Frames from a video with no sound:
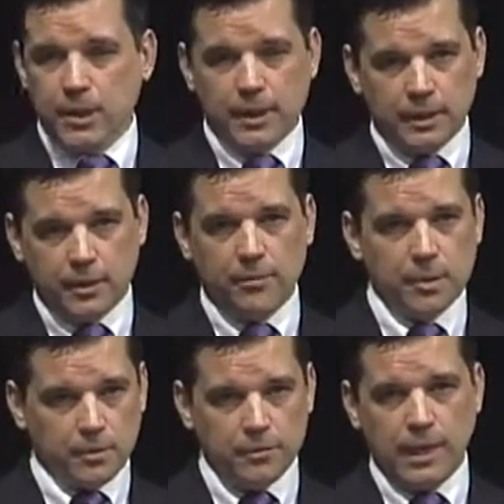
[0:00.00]
So that's some
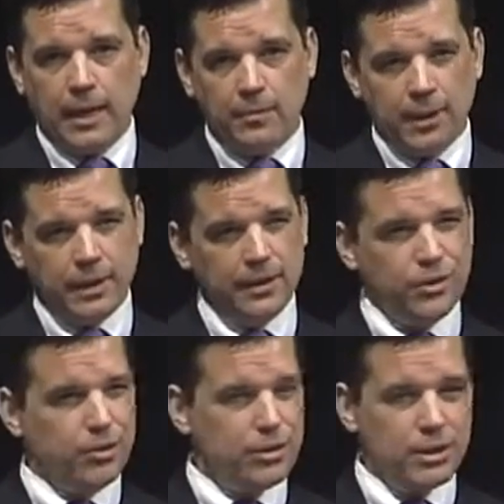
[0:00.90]
sort of timeline.
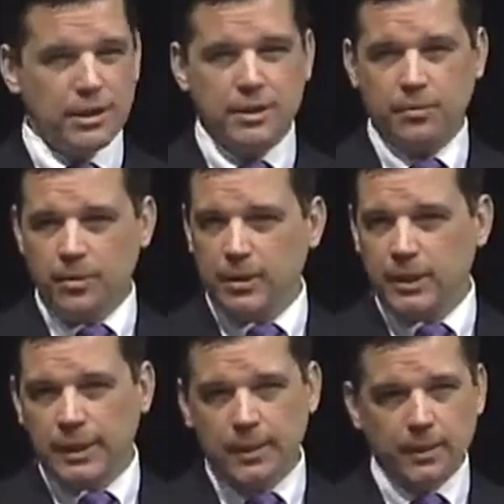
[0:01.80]
Usually a typical
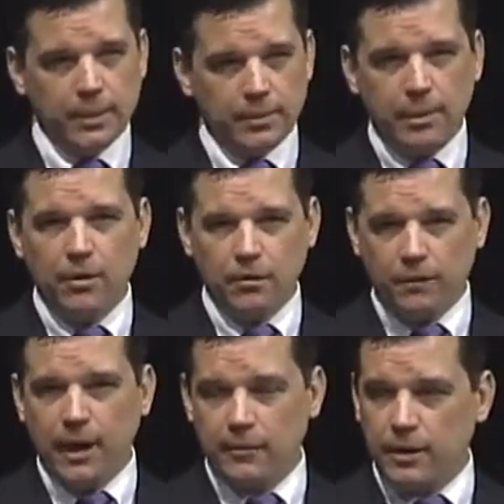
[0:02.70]
cycle is about
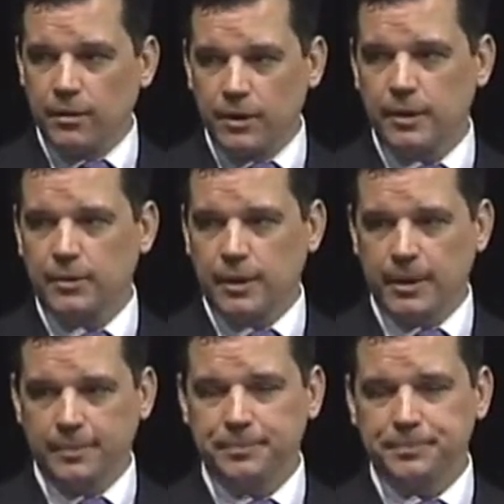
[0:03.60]
5 years,
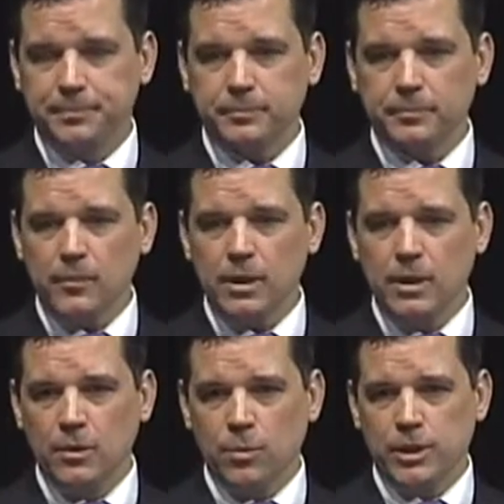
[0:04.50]

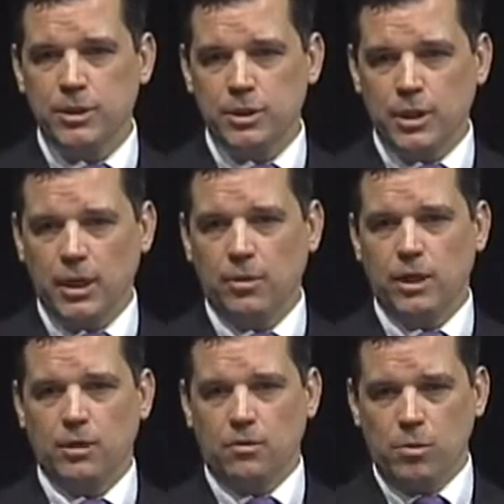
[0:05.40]
in which
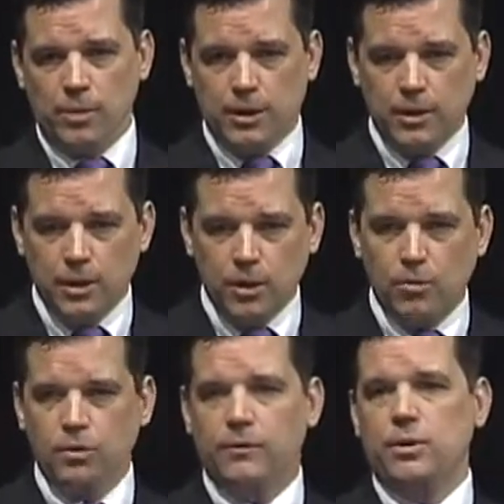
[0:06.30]
curriculum will be
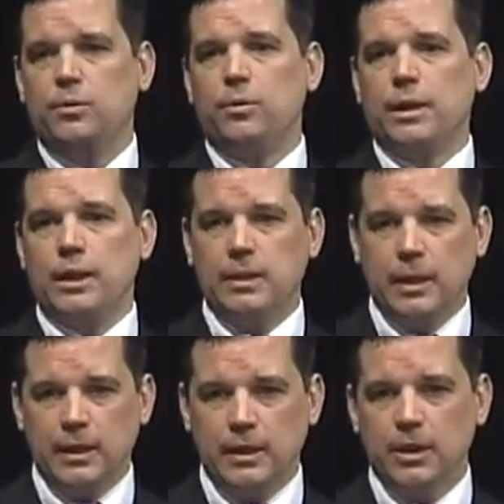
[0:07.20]
reviewed and
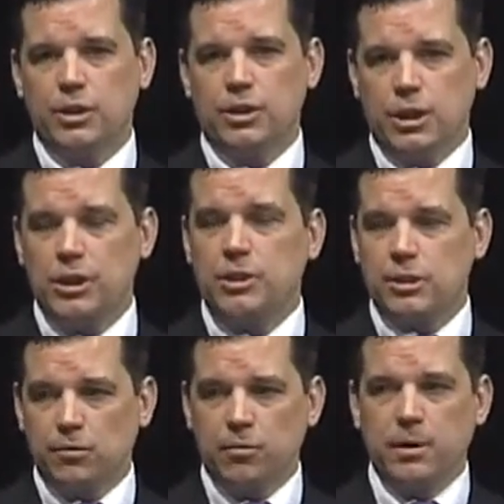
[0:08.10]
then
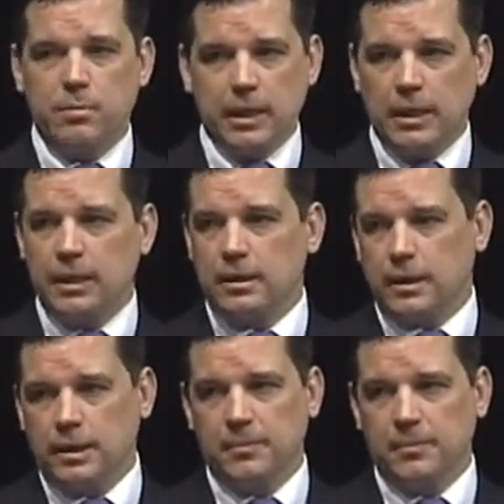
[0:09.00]
changes will be made.